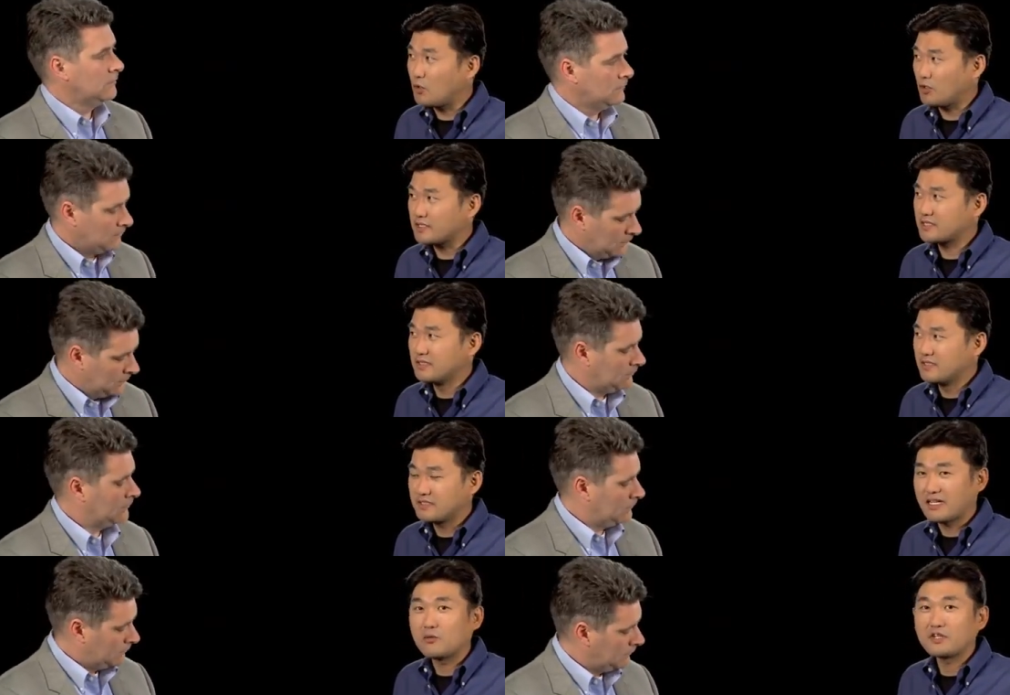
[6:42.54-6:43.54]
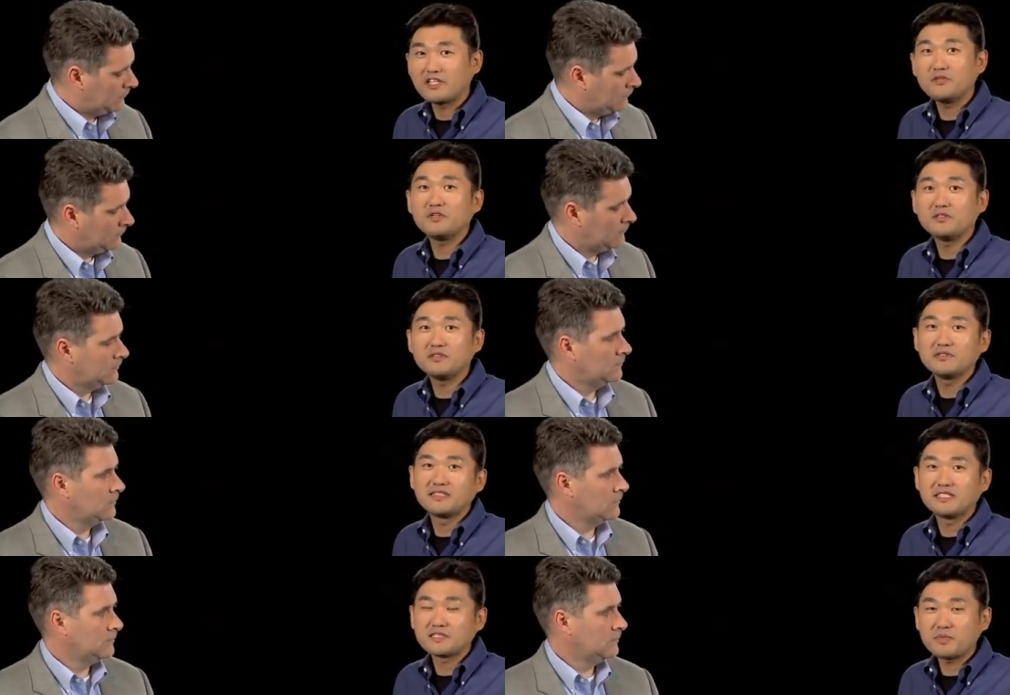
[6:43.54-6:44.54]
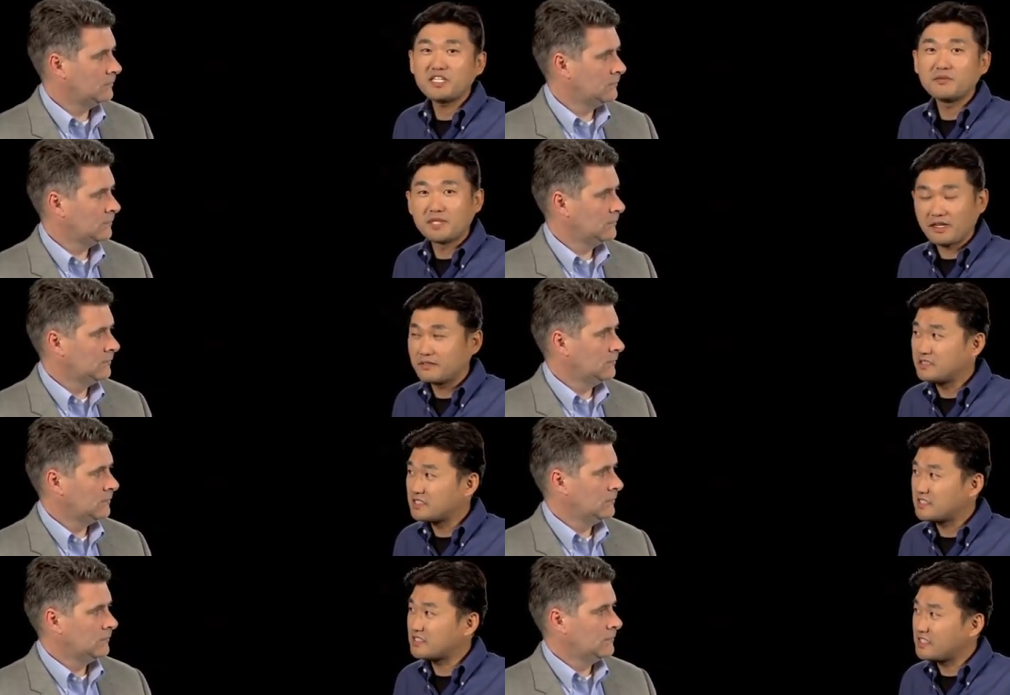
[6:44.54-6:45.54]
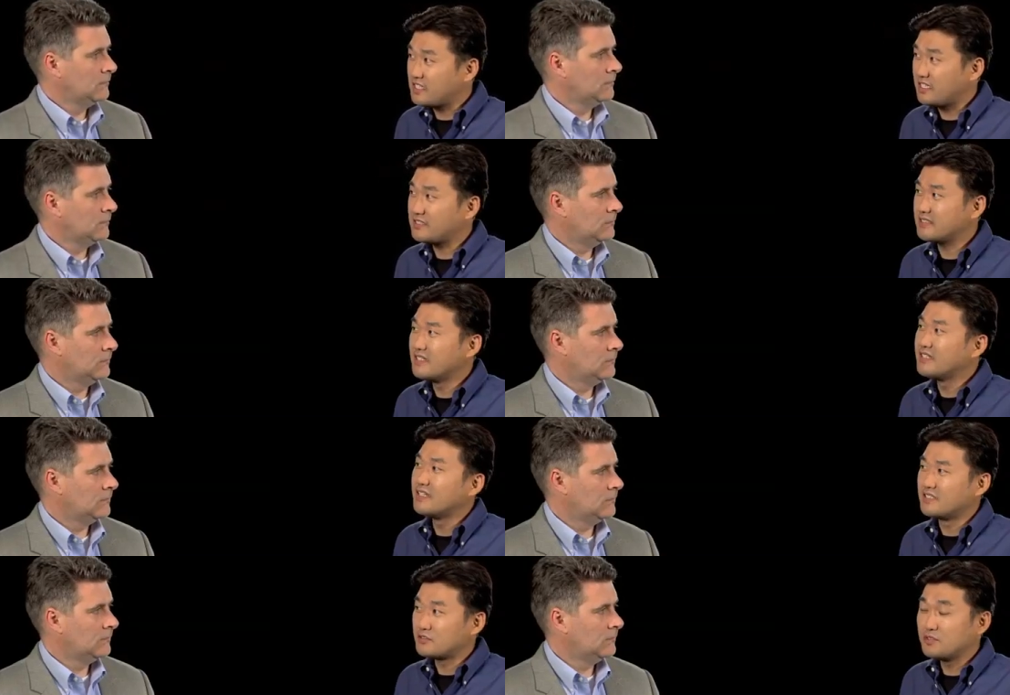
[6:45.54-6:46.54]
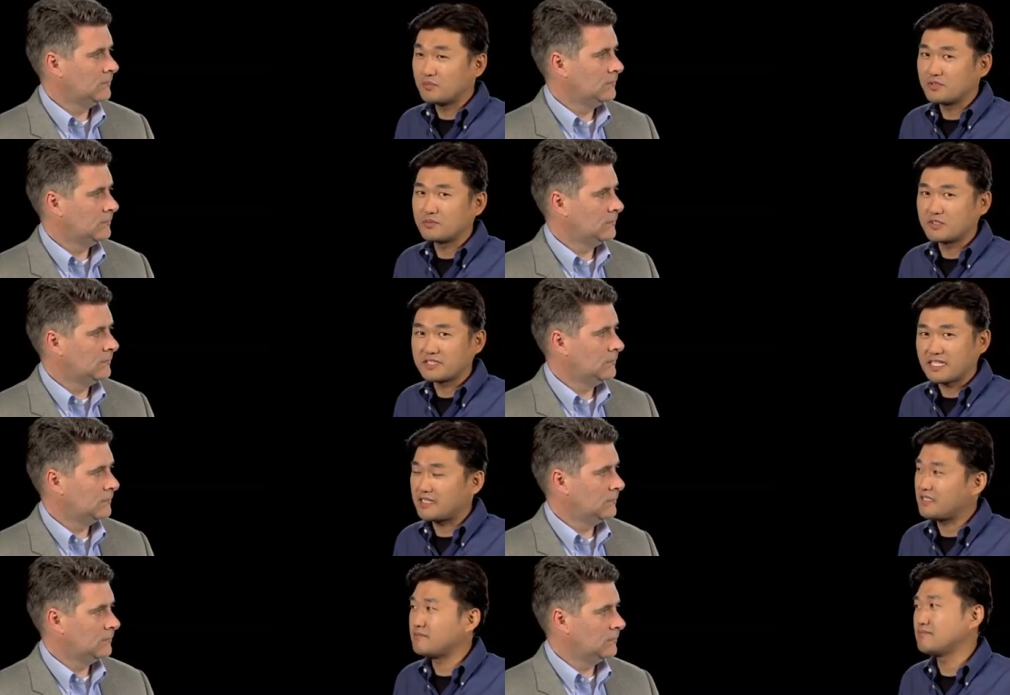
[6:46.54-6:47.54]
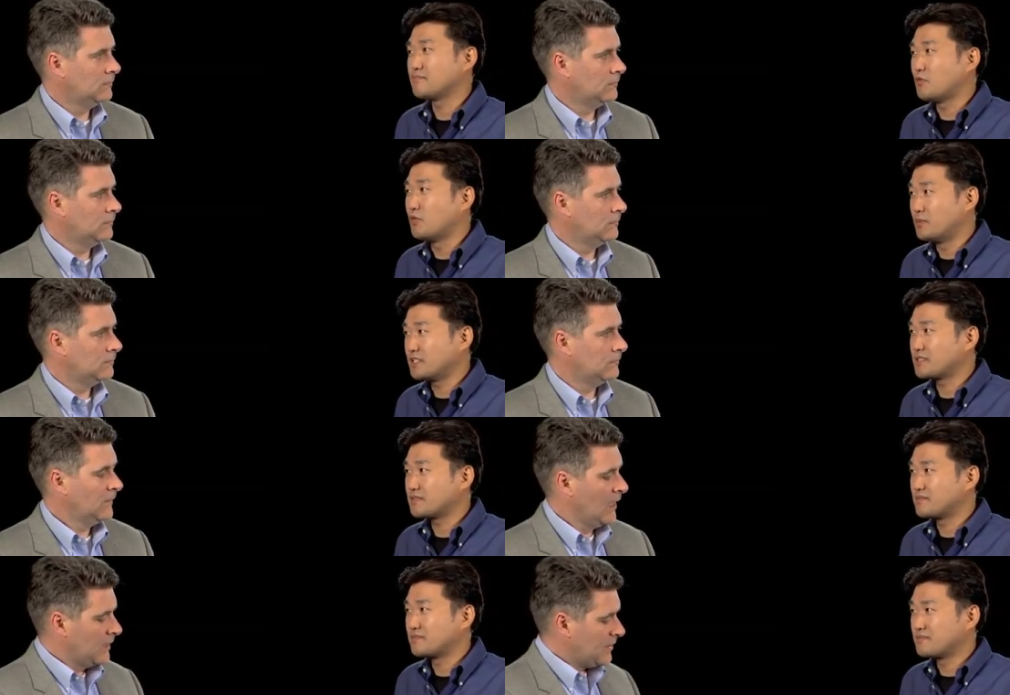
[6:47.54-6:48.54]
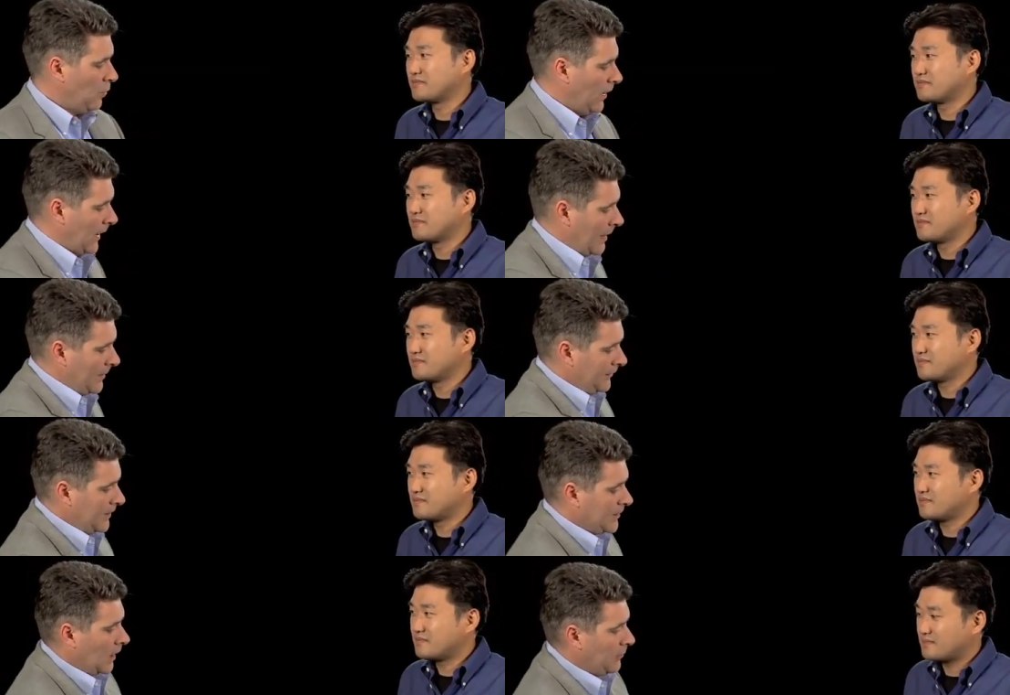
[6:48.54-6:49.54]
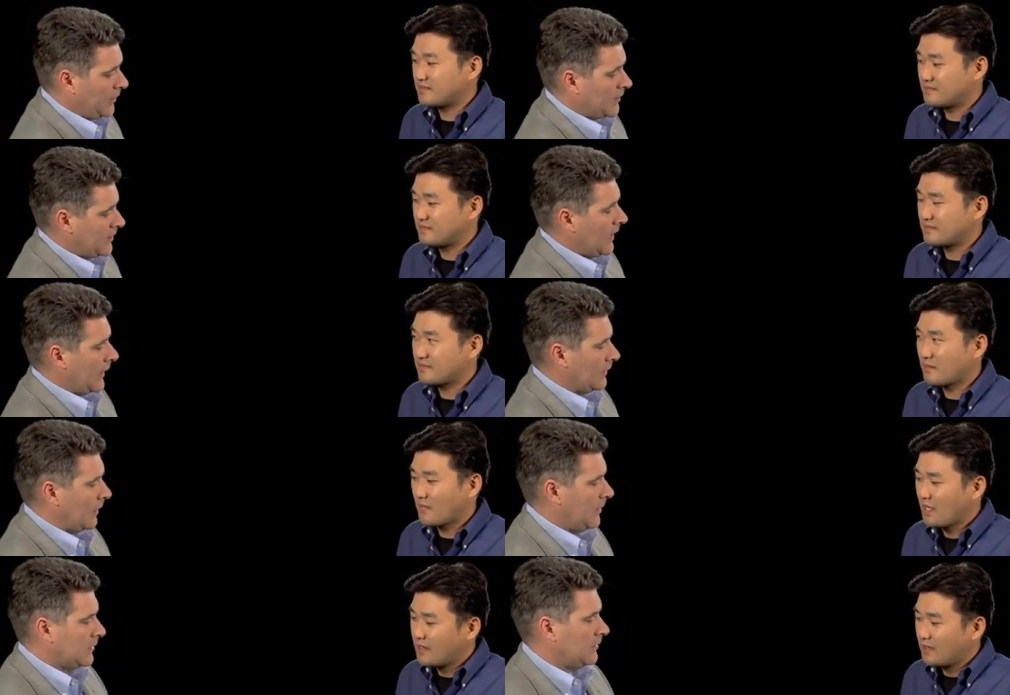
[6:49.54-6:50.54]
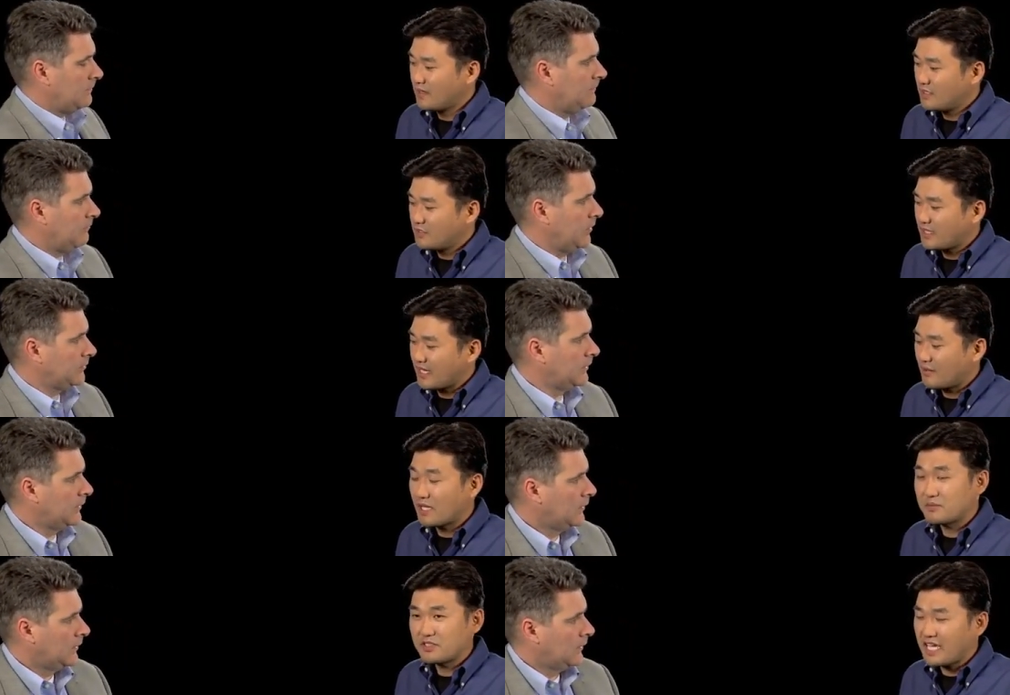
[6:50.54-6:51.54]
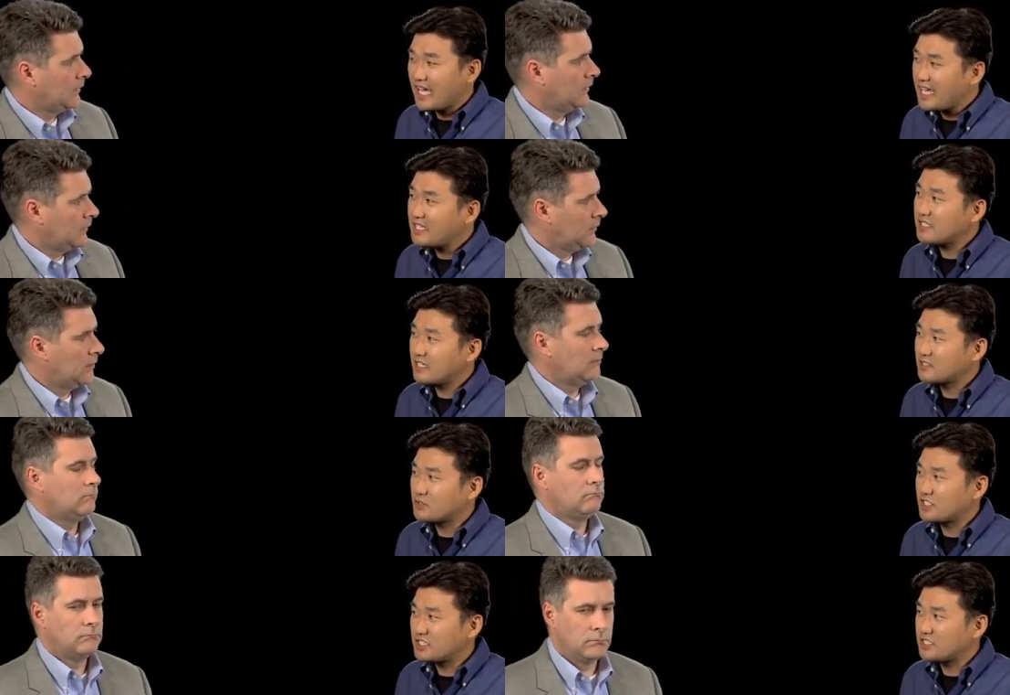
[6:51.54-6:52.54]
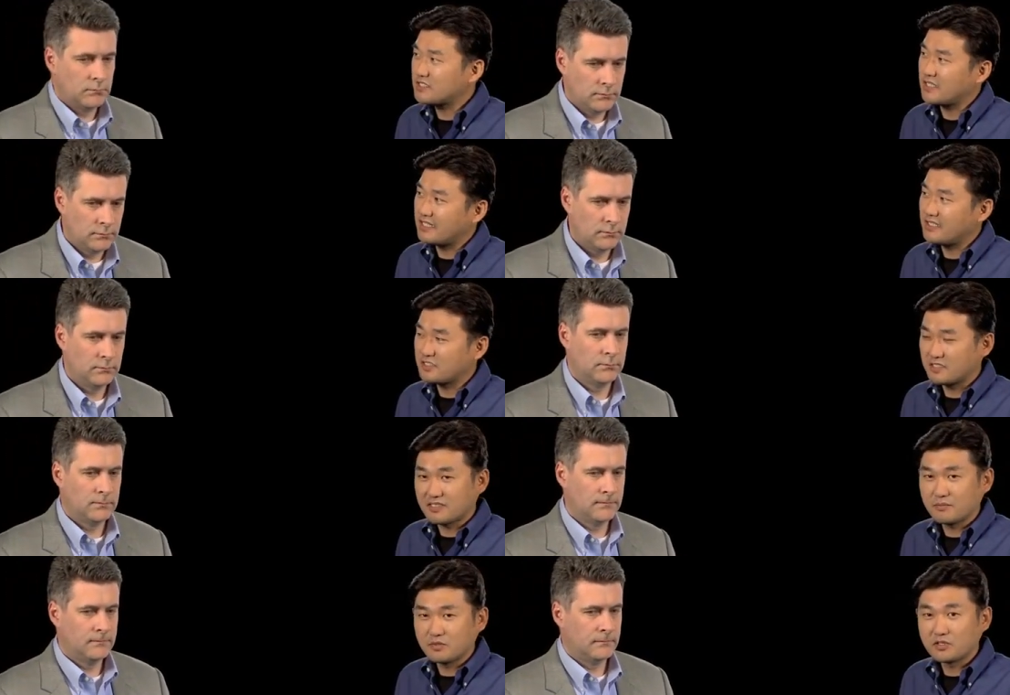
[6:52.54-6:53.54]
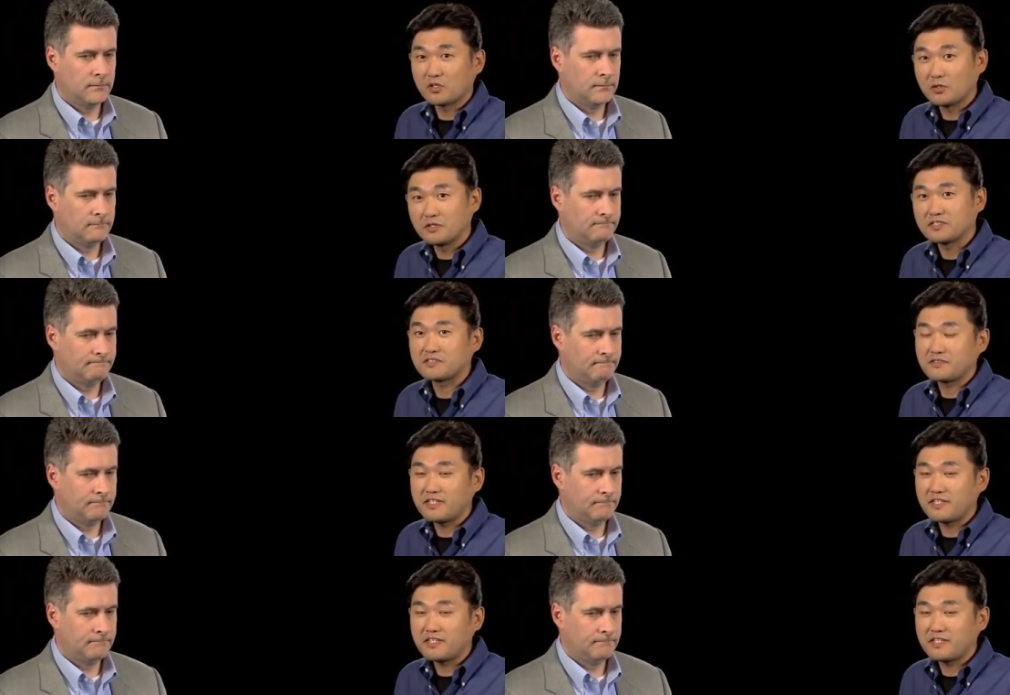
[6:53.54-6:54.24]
Speaker 1: ports. So that will give you the speed of the 160 gig uh, throughput for the stacking performance.
Speaker 2: So when, how many of these can I put in a stack? How many? it?
Speaker 1: You can have up to eight switches in the system. The total is